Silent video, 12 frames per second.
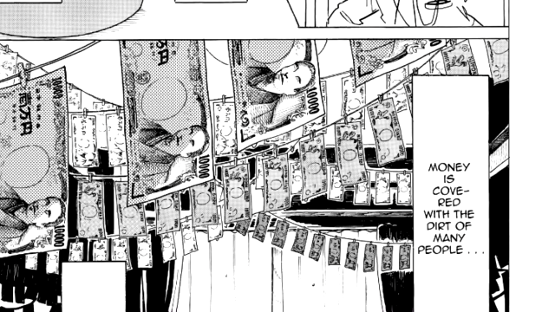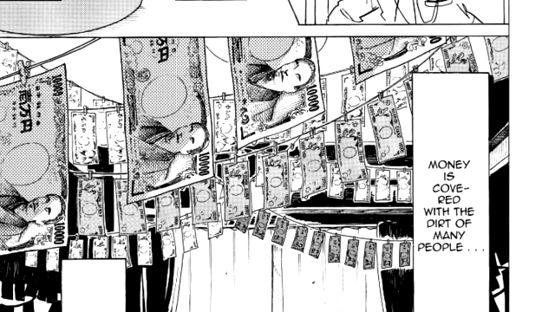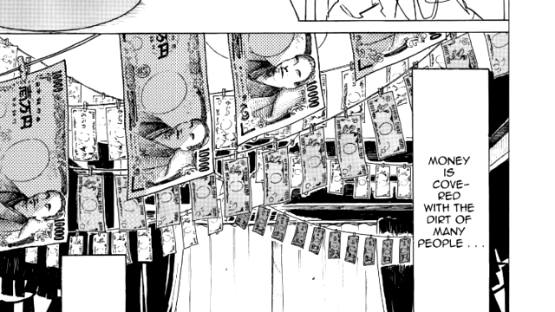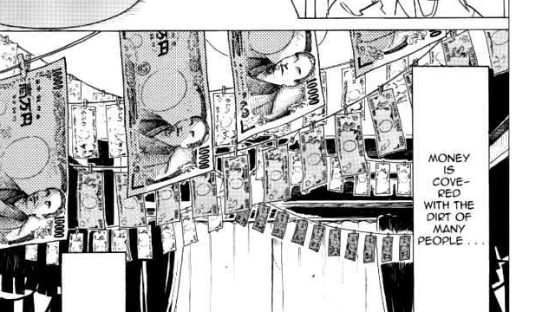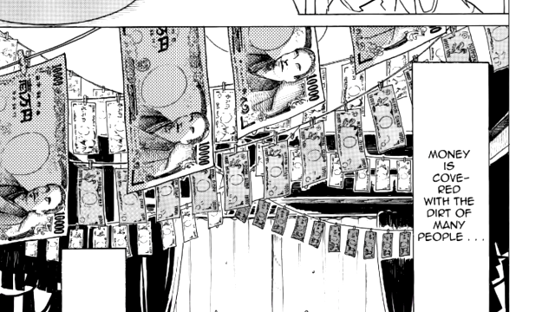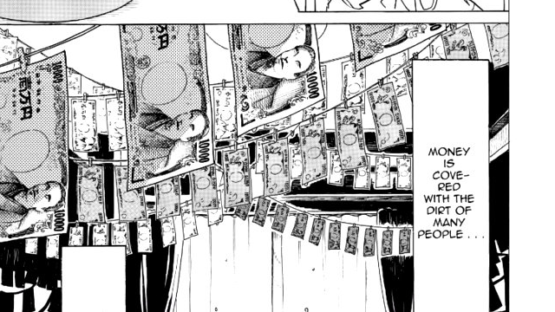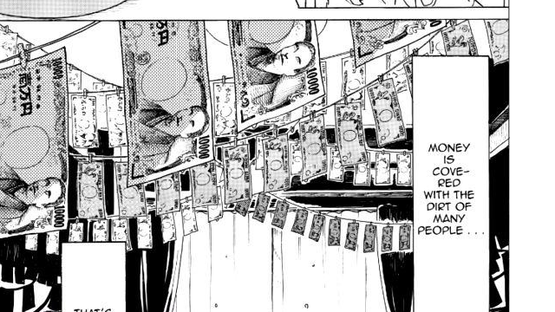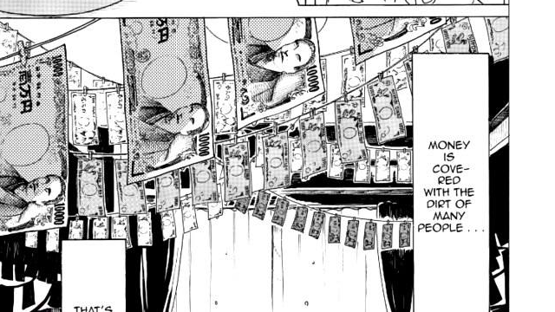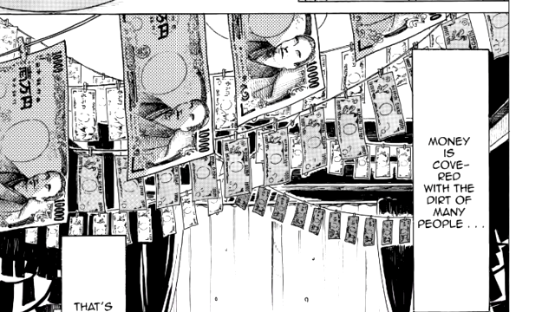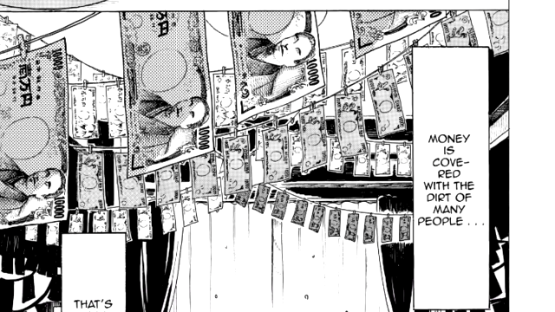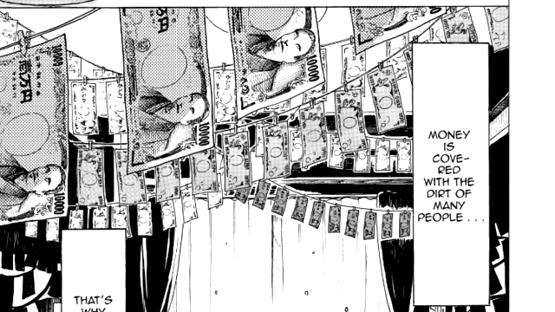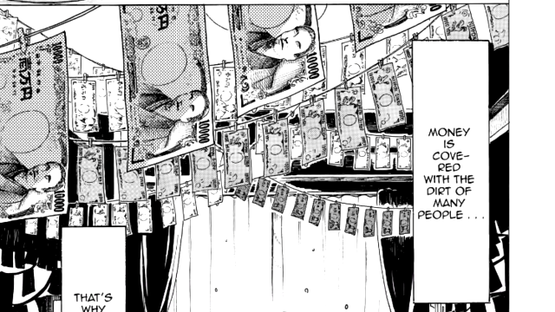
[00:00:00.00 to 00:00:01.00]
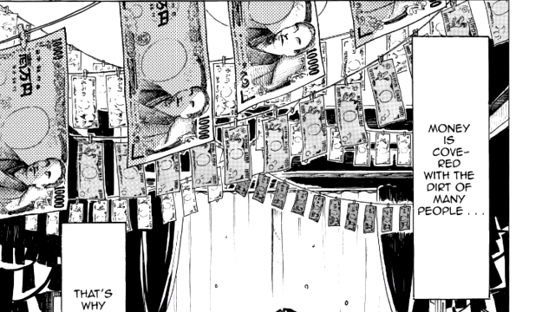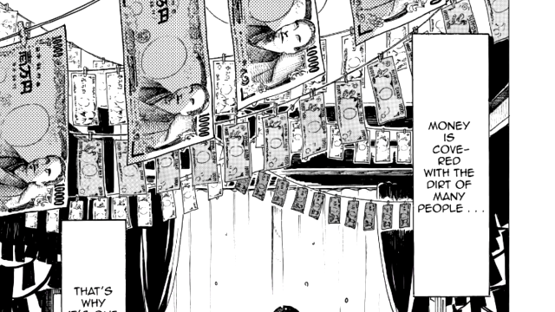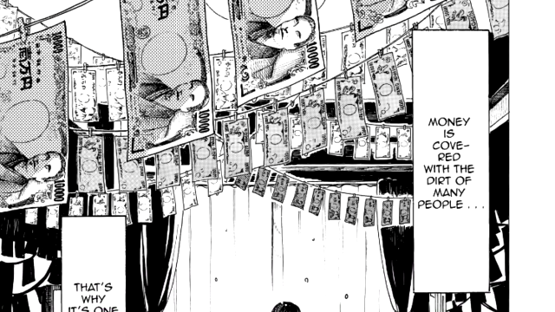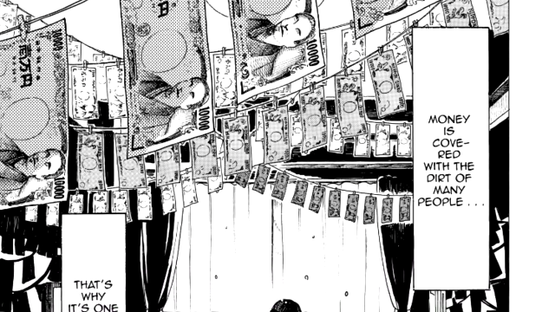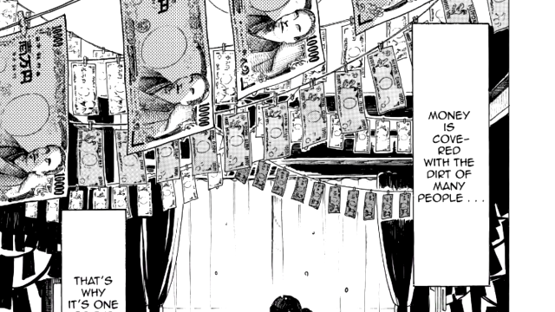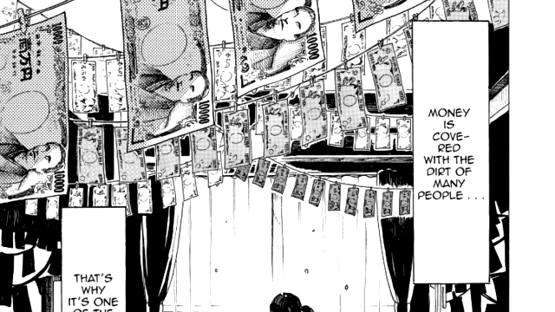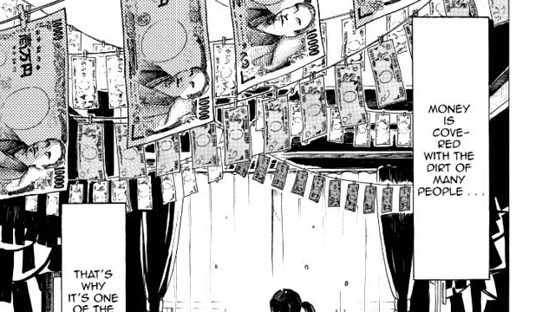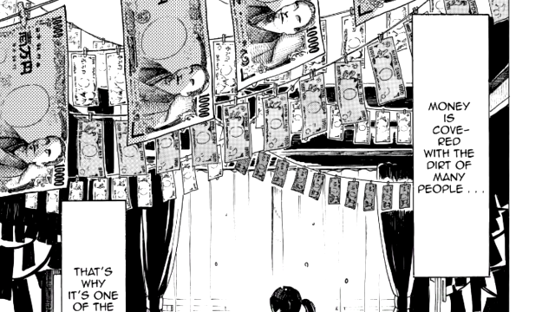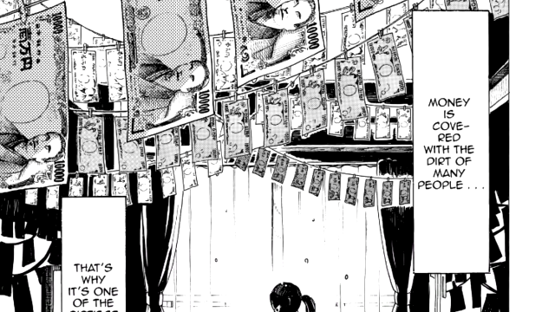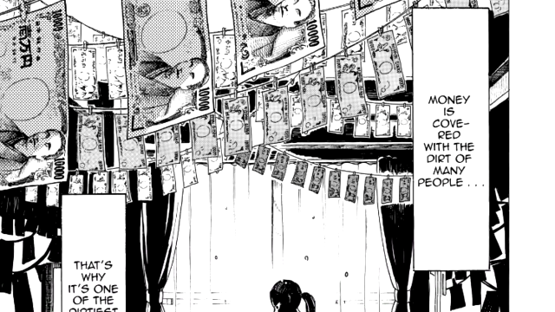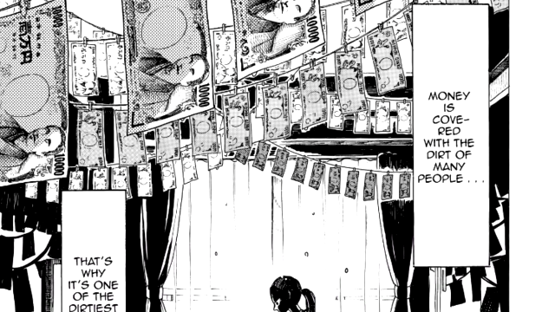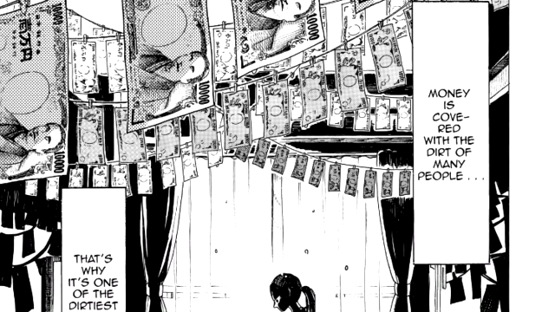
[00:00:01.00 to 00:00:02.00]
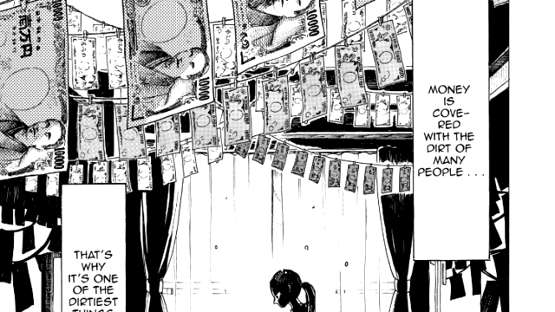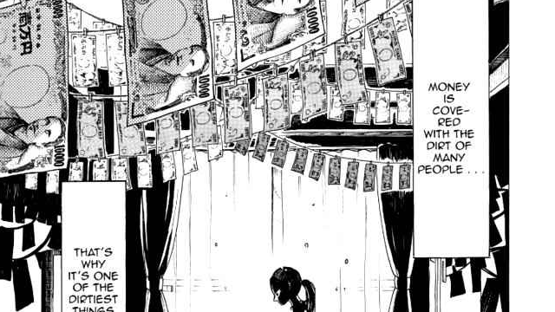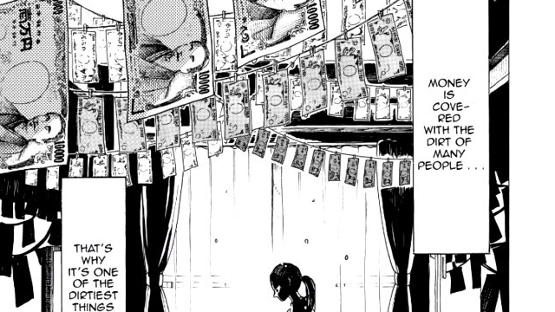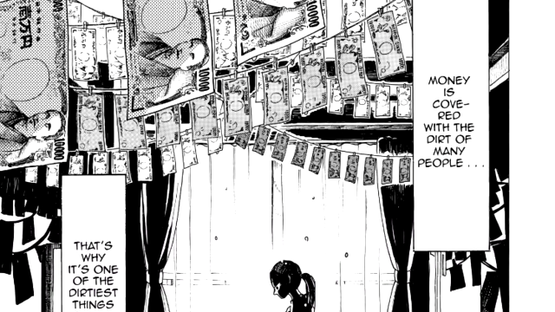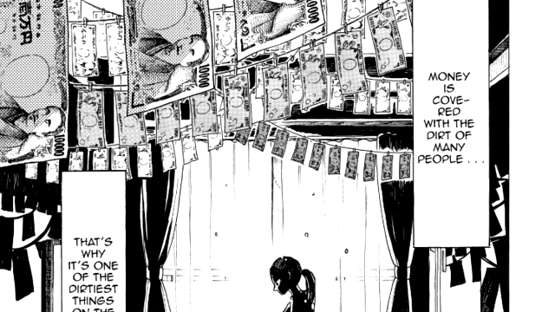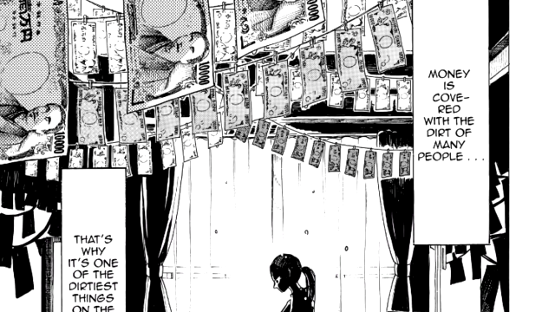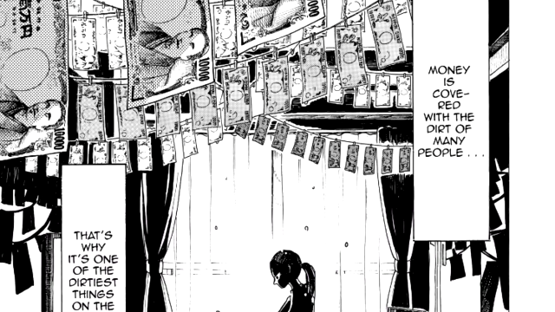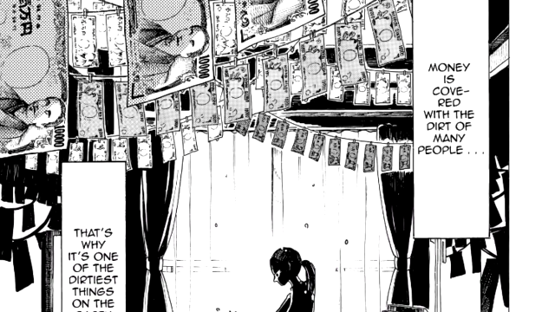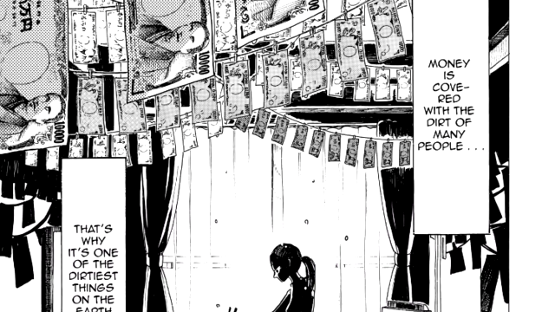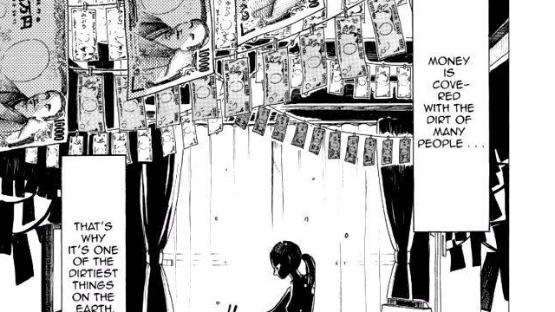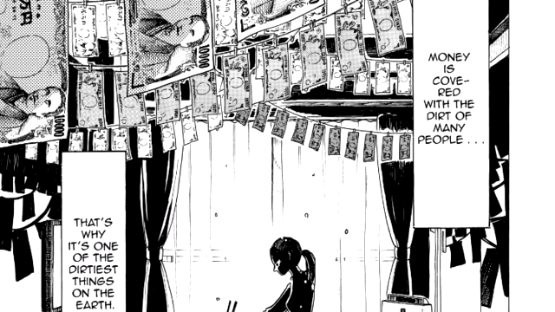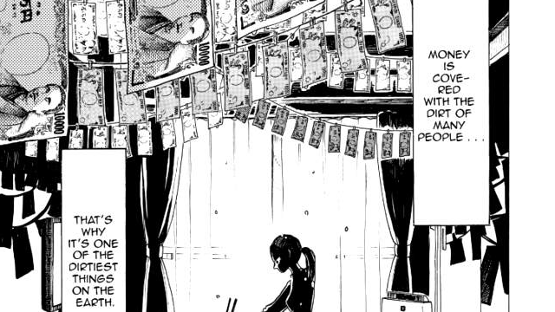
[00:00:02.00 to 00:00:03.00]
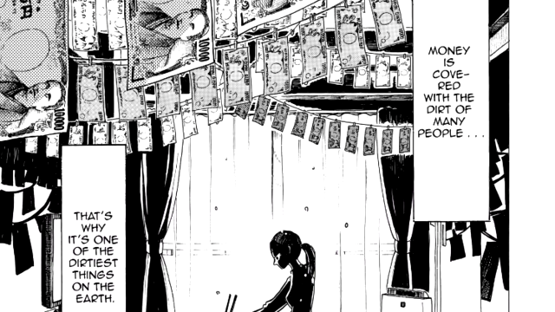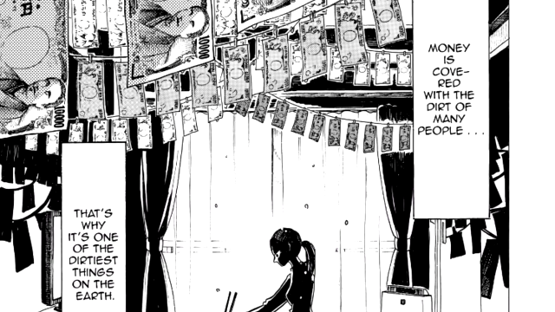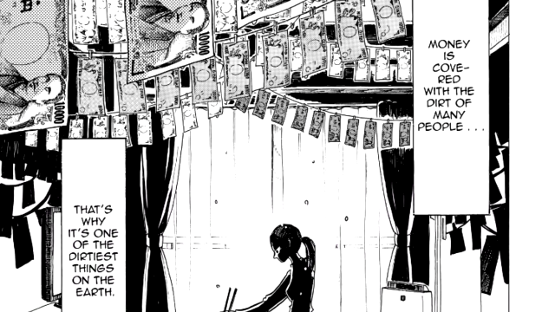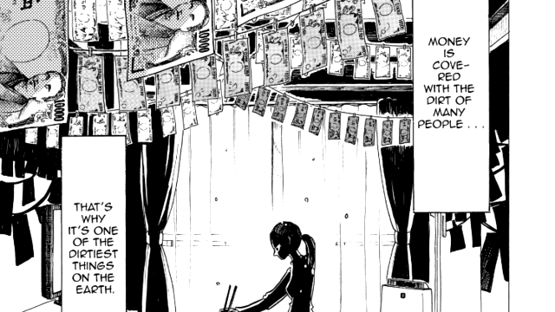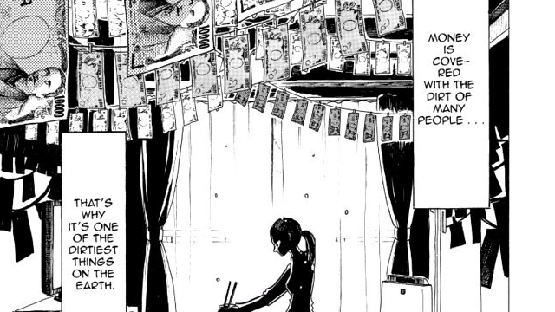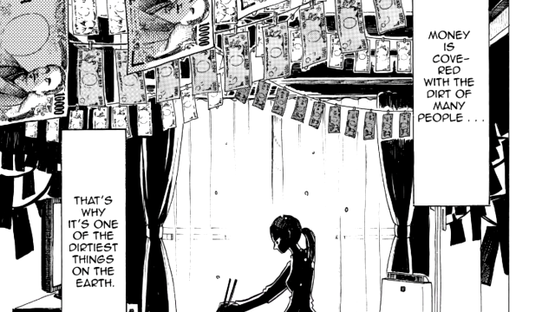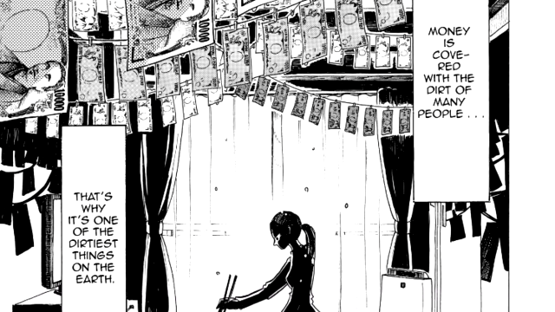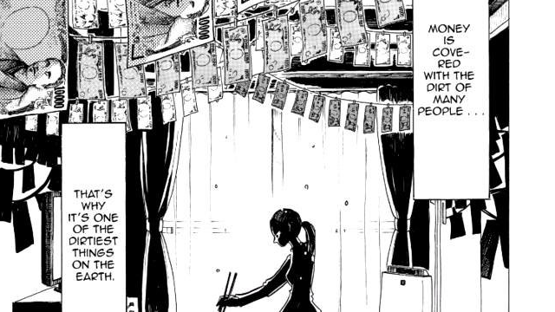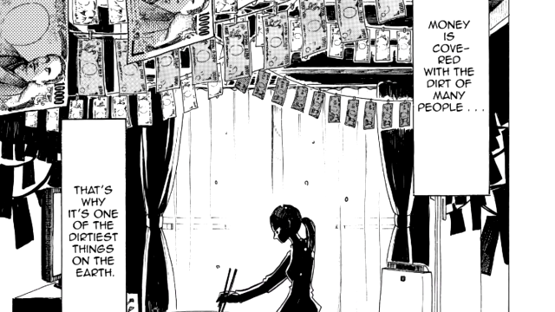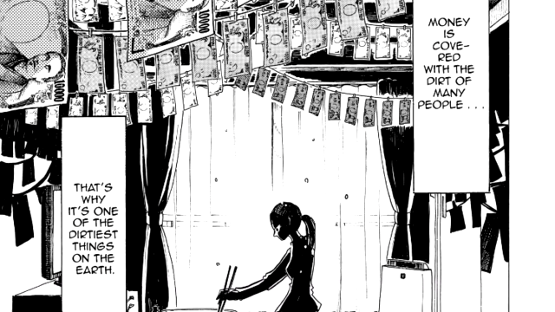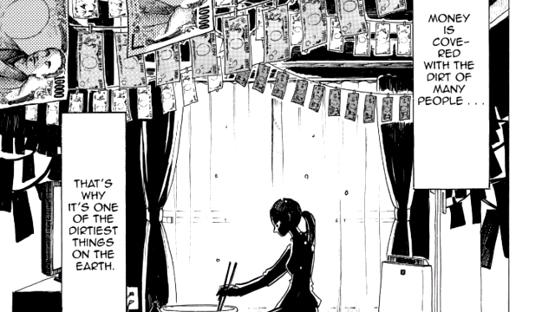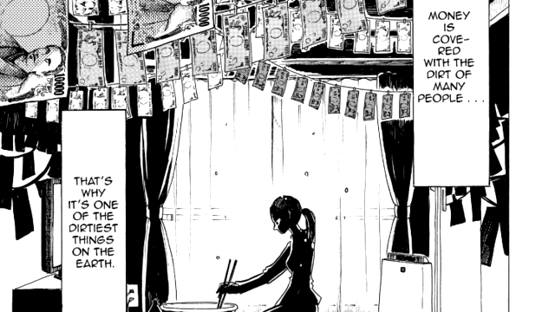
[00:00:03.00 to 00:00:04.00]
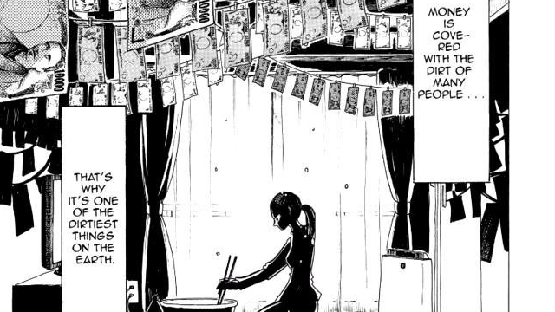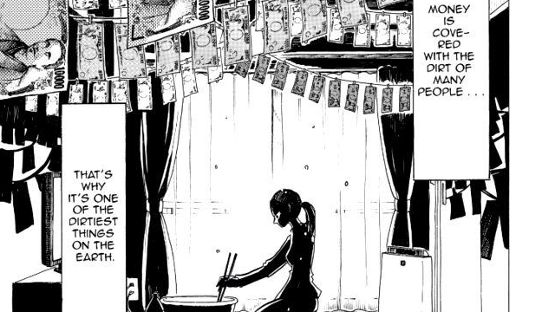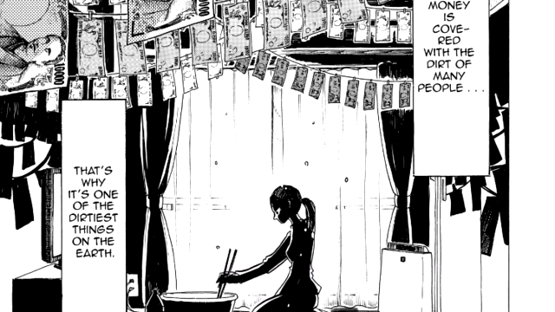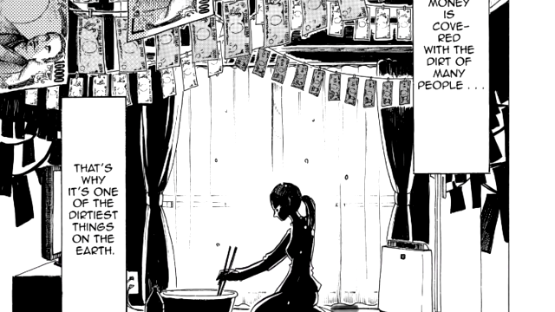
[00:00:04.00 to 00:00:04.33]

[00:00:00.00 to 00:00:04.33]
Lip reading: No face is visible, so there are no lips to read.